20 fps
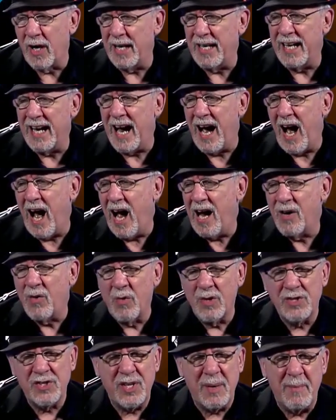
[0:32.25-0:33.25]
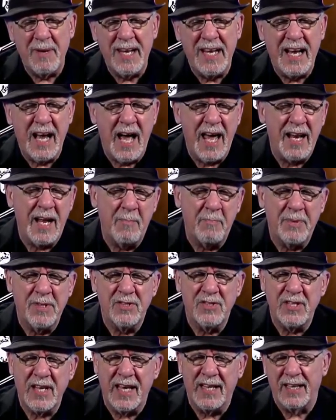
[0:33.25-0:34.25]
In Congress, somebody got up
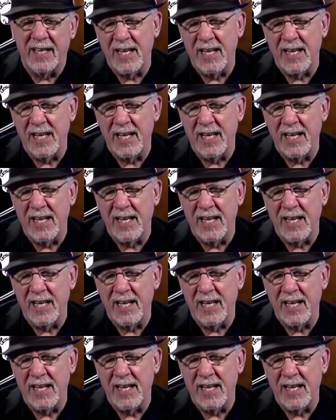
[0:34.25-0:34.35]
and said,